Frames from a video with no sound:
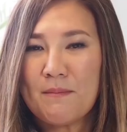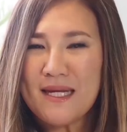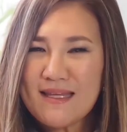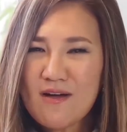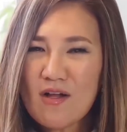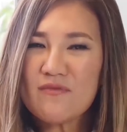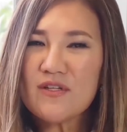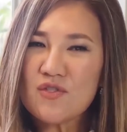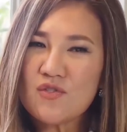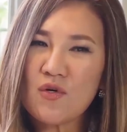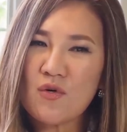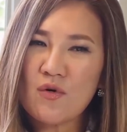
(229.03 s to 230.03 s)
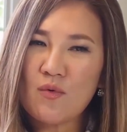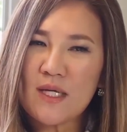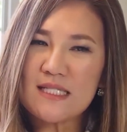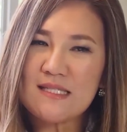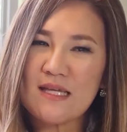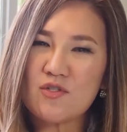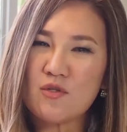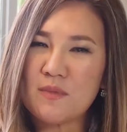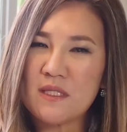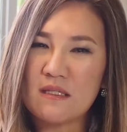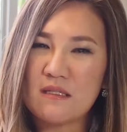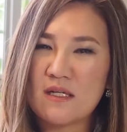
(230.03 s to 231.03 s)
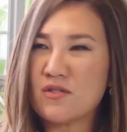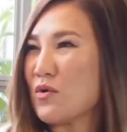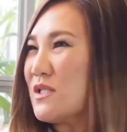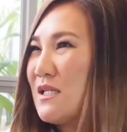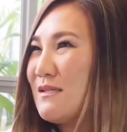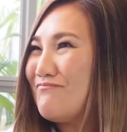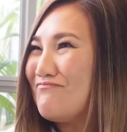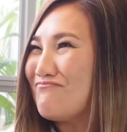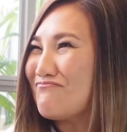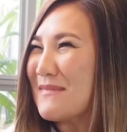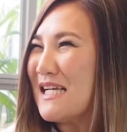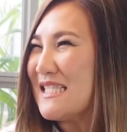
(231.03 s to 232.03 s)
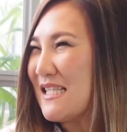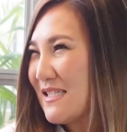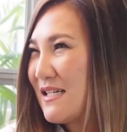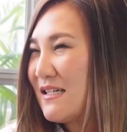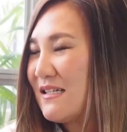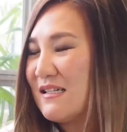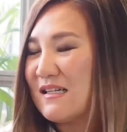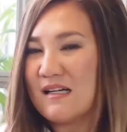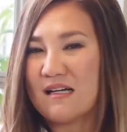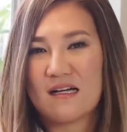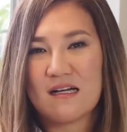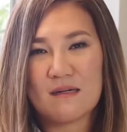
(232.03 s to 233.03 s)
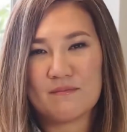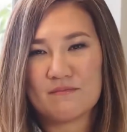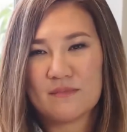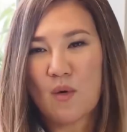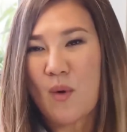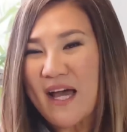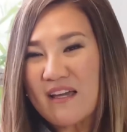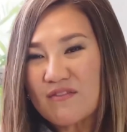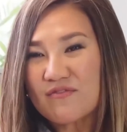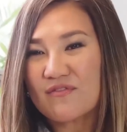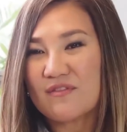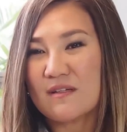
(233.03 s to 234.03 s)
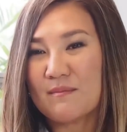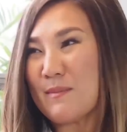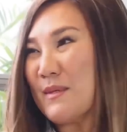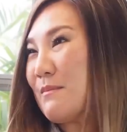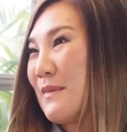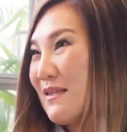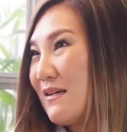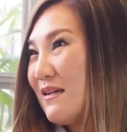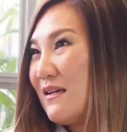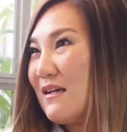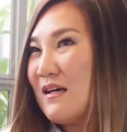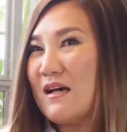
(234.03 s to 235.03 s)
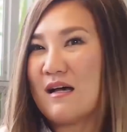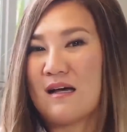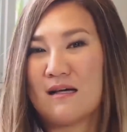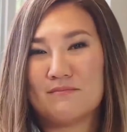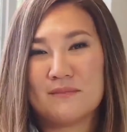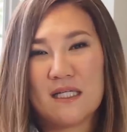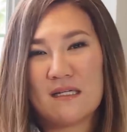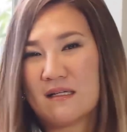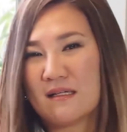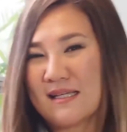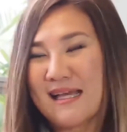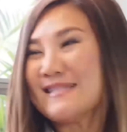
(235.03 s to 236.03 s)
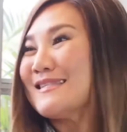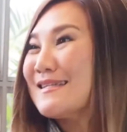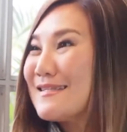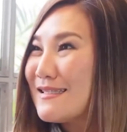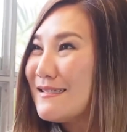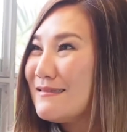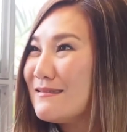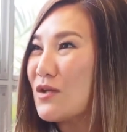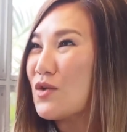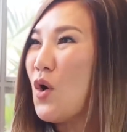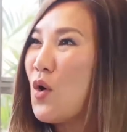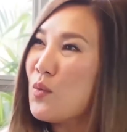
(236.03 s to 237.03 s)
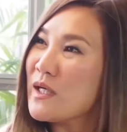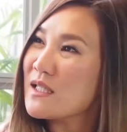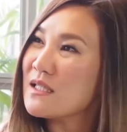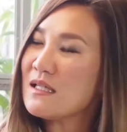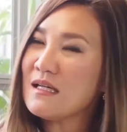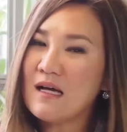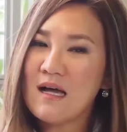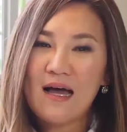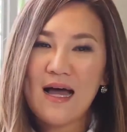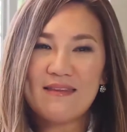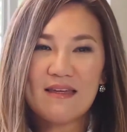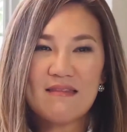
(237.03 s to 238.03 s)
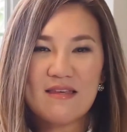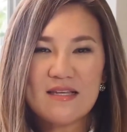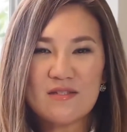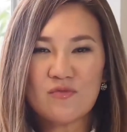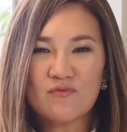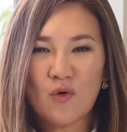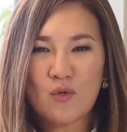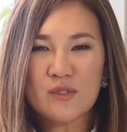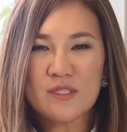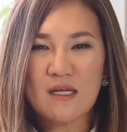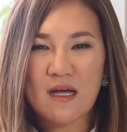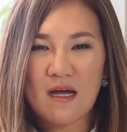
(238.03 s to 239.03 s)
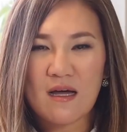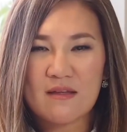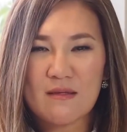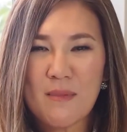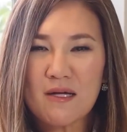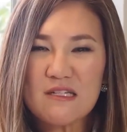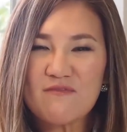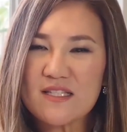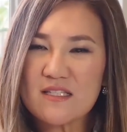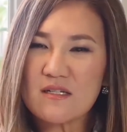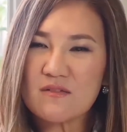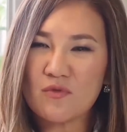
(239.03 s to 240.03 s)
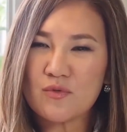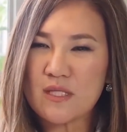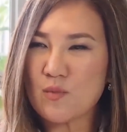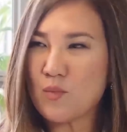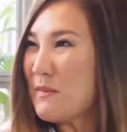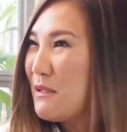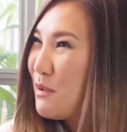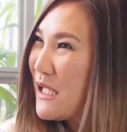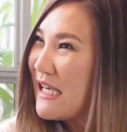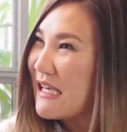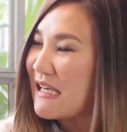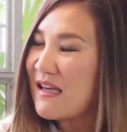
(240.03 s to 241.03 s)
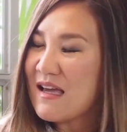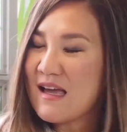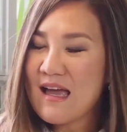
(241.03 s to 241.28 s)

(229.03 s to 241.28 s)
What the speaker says: But I think all of us know what it's like to be a daughter, a sister, a wife, maybe a mother, a citizen, a co-worker. I think these roles are the multifaceted roles that women play.